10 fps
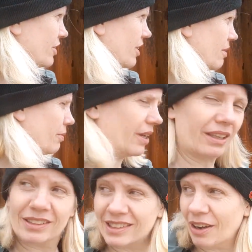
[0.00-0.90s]
the time
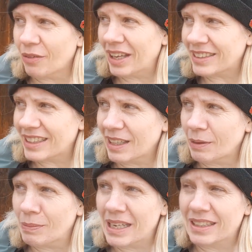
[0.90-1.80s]
being. So that's
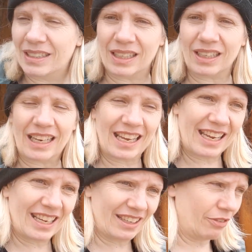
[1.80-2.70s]
it, me done
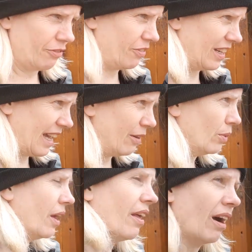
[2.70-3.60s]
here for
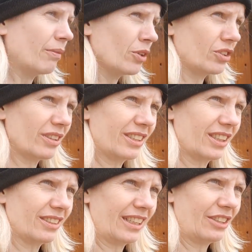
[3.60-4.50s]
now. I'm not doing a
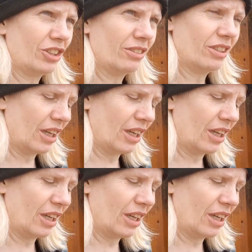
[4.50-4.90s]
sunset shoot